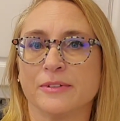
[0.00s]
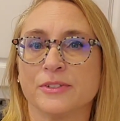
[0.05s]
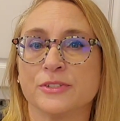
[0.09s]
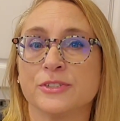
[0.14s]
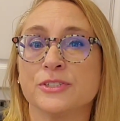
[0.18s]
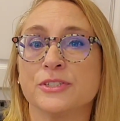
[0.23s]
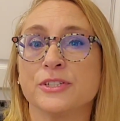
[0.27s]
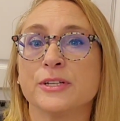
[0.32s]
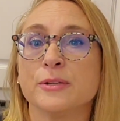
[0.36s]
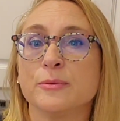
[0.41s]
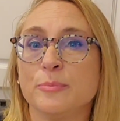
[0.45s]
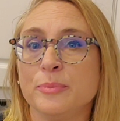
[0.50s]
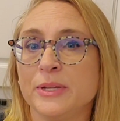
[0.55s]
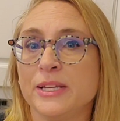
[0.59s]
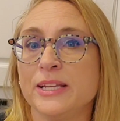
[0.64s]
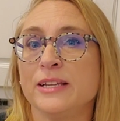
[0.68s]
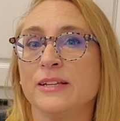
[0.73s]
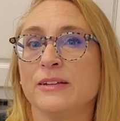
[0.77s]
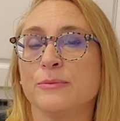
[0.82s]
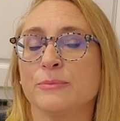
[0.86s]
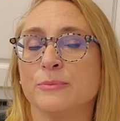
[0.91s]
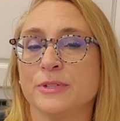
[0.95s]
should
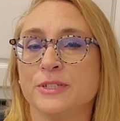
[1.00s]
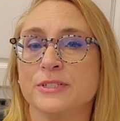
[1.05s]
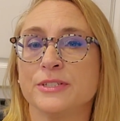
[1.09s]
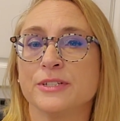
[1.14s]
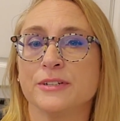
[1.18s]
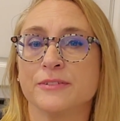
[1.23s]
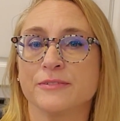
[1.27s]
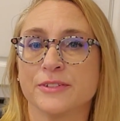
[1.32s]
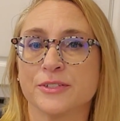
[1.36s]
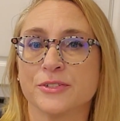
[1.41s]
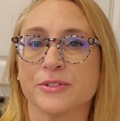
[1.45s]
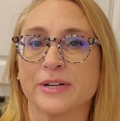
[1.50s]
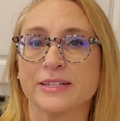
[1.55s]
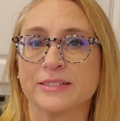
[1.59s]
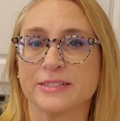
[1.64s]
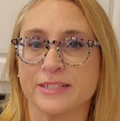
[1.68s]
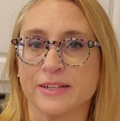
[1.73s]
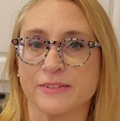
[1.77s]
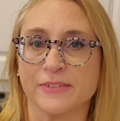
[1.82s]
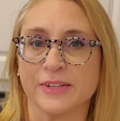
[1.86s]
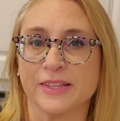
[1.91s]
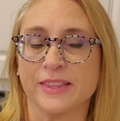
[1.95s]
have
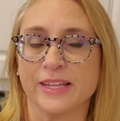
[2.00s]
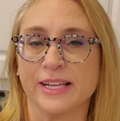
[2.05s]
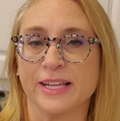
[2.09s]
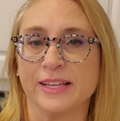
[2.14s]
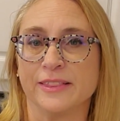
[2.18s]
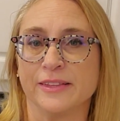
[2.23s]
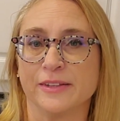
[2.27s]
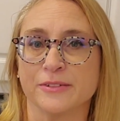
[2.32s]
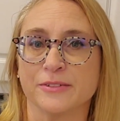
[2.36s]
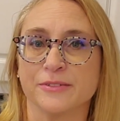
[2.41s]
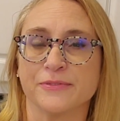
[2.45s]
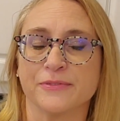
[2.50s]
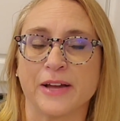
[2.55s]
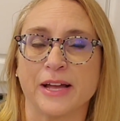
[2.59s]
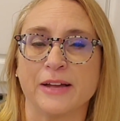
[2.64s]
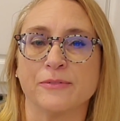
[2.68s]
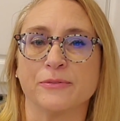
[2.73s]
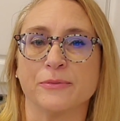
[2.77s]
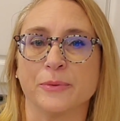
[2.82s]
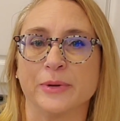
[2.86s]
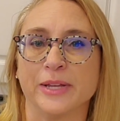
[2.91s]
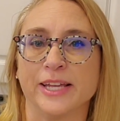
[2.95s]
addressed everything in those
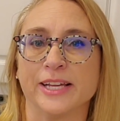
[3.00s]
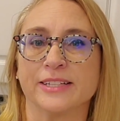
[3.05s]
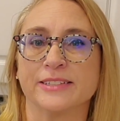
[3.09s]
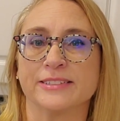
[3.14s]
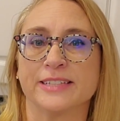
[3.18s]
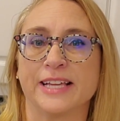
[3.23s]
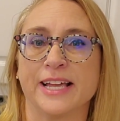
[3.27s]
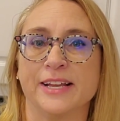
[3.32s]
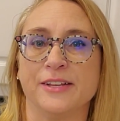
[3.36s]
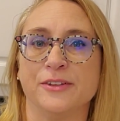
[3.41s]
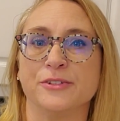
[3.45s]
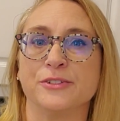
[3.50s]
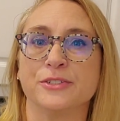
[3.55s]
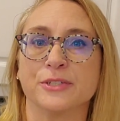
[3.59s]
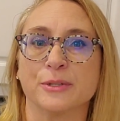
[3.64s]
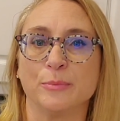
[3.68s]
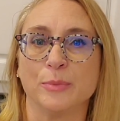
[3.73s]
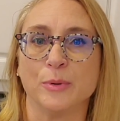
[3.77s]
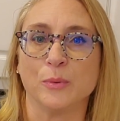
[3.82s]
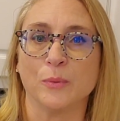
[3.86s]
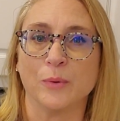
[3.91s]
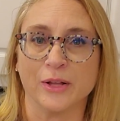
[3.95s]
5 weeks, and you
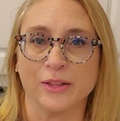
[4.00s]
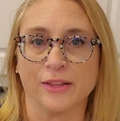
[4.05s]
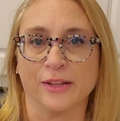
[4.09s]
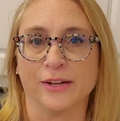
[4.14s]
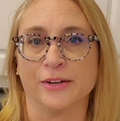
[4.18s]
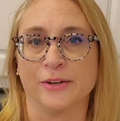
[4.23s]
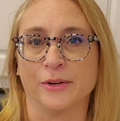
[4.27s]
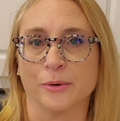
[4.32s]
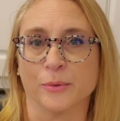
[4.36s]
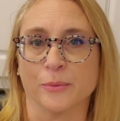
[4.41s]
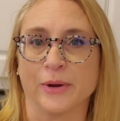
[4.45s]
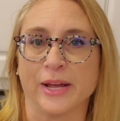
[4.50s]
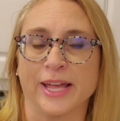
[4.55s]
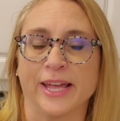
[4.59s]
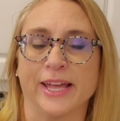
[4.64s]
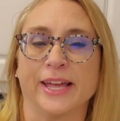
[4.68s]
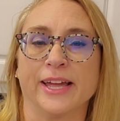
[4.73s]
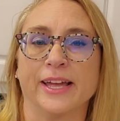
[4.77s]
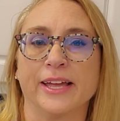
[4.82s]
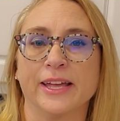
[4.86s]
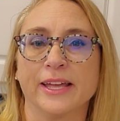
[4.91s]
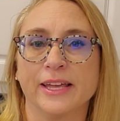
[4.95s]
should be well on your
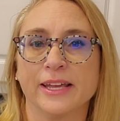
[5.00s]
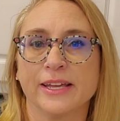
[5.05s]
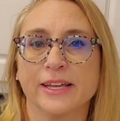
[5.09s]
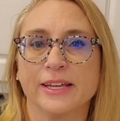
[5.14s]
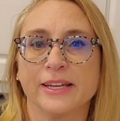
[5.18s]
way,